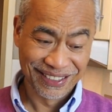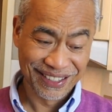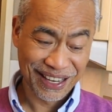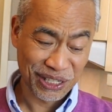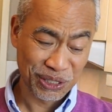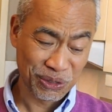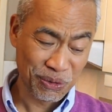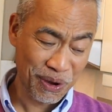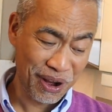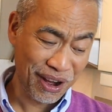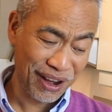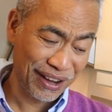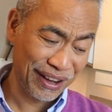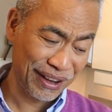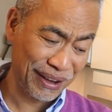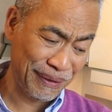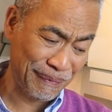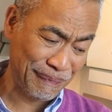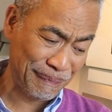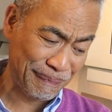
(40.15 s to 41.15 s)
That's
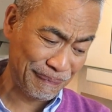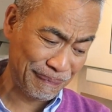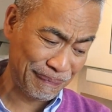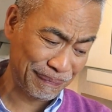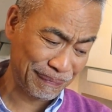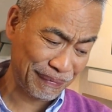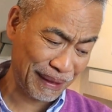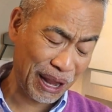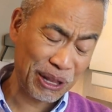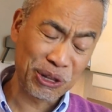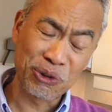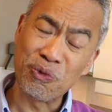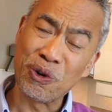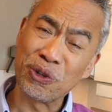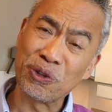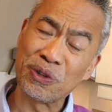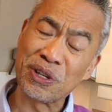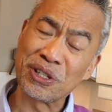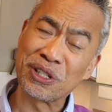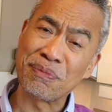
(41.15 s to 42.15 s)
why I don't
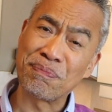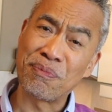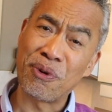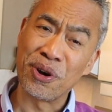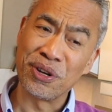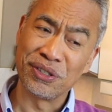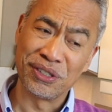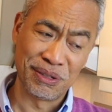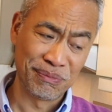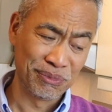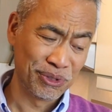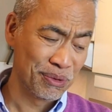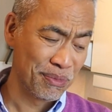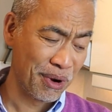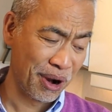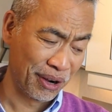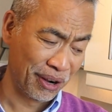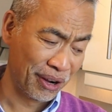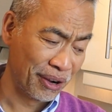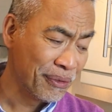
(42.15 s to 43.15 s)
want to disappoint them
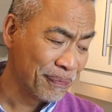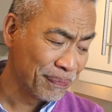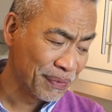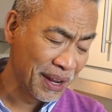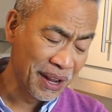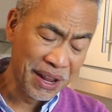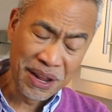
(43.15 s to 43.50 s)
tomorrow,